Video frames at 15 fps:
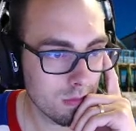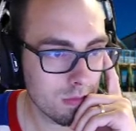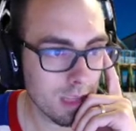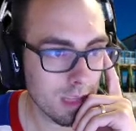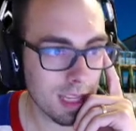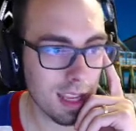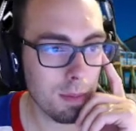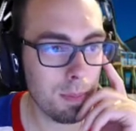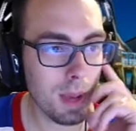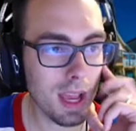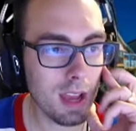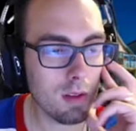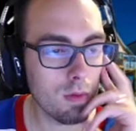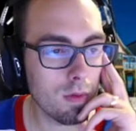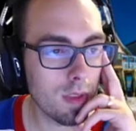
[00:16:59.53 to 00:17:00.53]
They get a
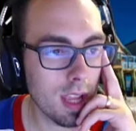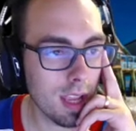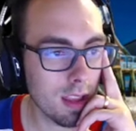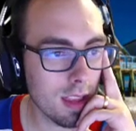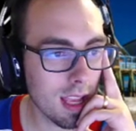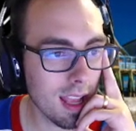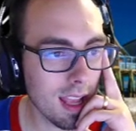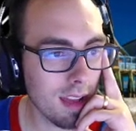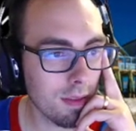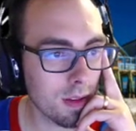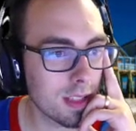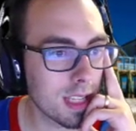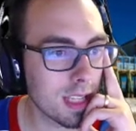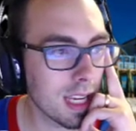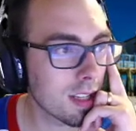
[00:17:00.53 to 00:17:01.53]
bad... They have a
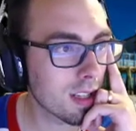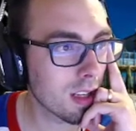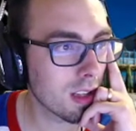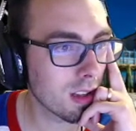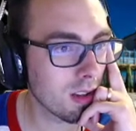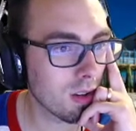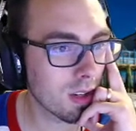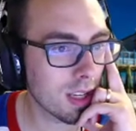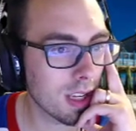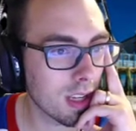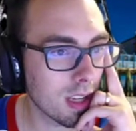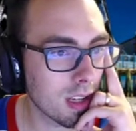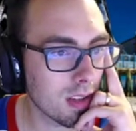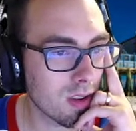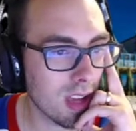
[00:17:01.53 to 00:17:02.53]
decent
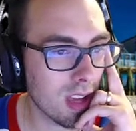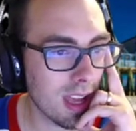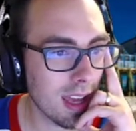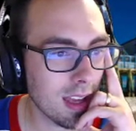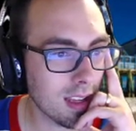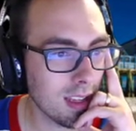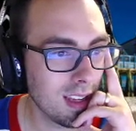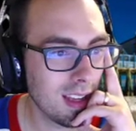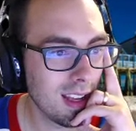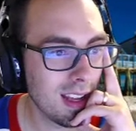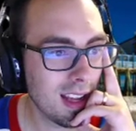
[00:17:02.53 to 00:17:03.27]
looking Jag.